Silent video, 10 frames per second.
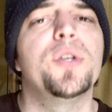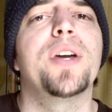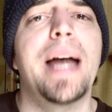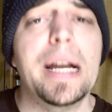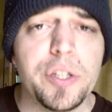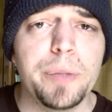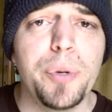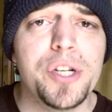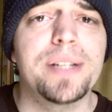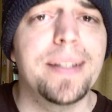You could actually
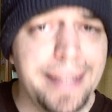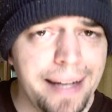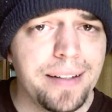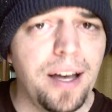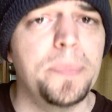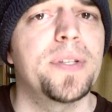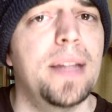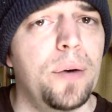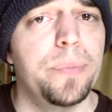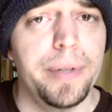push it to 10 cups and
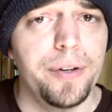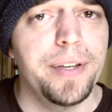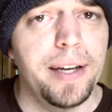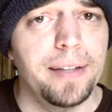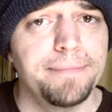that would be okay.